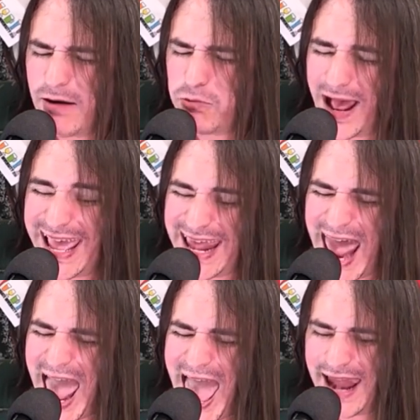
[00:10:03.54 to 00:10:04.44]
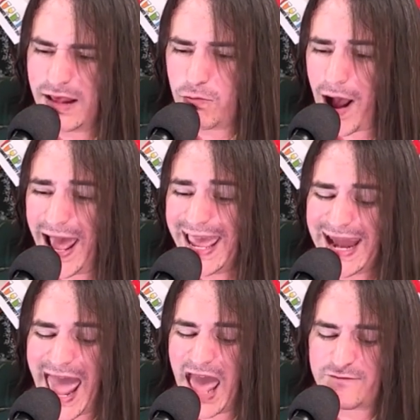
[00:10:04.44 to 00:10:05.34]
and waiting and
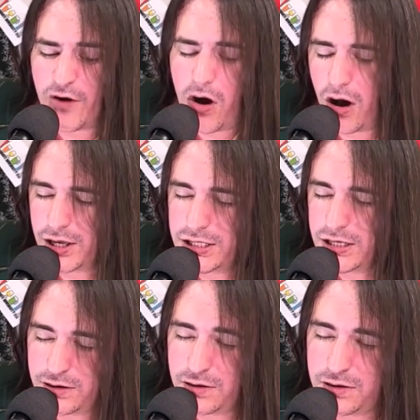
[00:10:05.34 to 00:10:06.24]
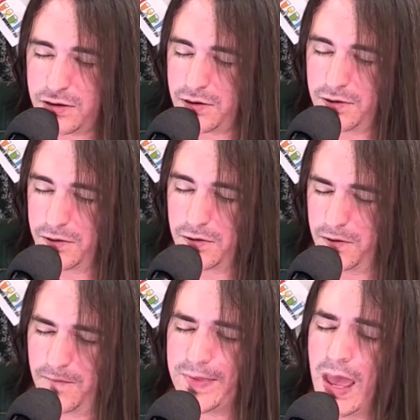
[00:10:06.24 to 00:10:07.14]
waiting for
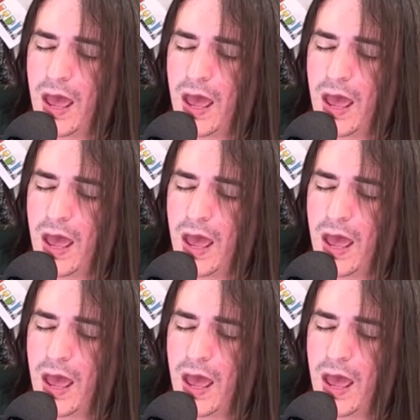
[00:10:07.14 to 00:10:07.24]
you.